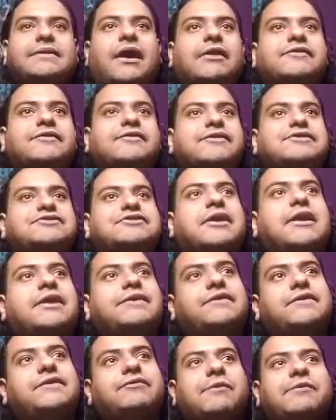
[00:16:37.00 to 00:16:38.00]
constantly try not
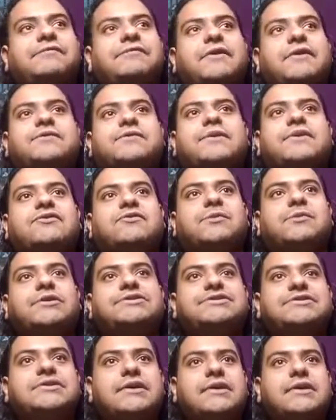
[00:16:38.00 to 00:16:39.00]
to use my Facebook as
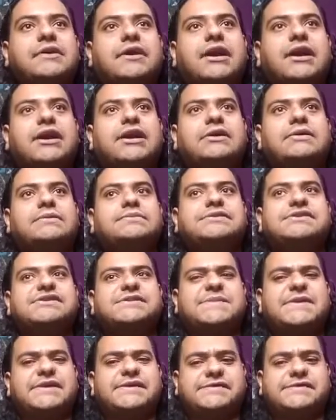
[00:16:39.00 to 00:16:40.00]
much,
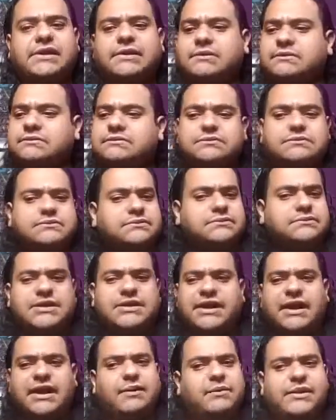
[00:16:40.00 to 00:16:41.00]
just because like
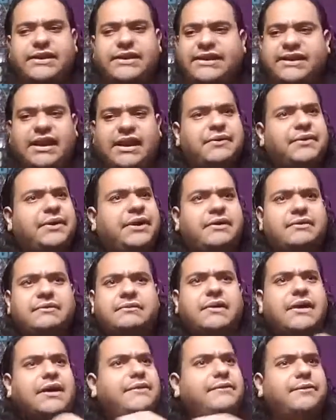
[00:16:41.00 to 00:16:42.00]
it got really cloudy
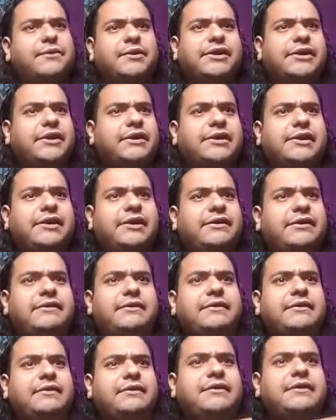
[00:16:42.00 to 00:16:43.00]
and really ugly
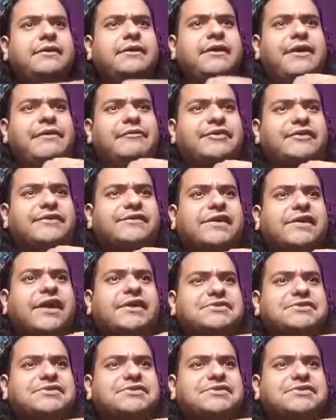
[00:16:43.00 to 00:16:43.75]
ever since last